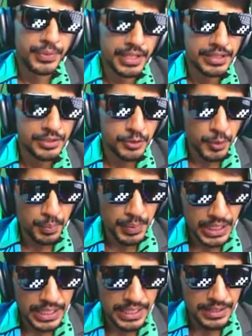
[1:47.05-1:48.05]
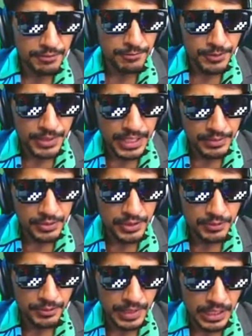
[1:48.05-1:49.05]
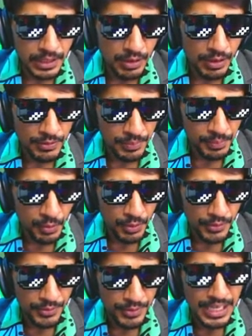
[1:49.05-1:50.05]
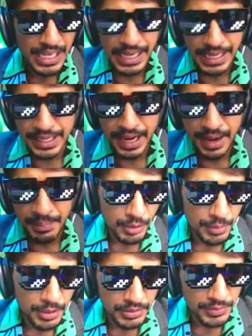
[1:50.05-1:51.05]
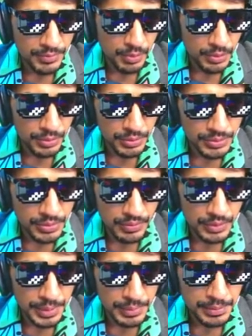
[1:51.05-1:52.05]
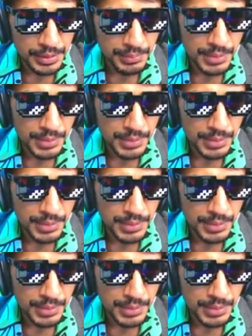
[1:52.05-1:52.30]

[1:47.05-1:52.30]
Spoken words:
This to me gives a feel of more of a dating app because of the photos of the people,